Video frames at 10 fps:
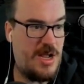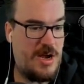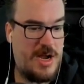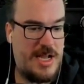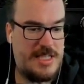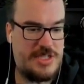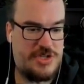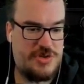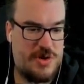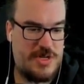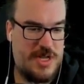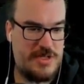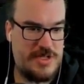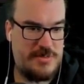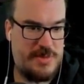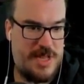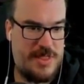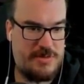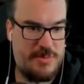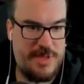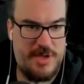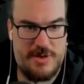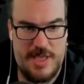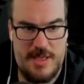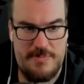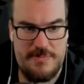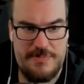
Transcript: all right it's a short dungeon but i think we'll be okay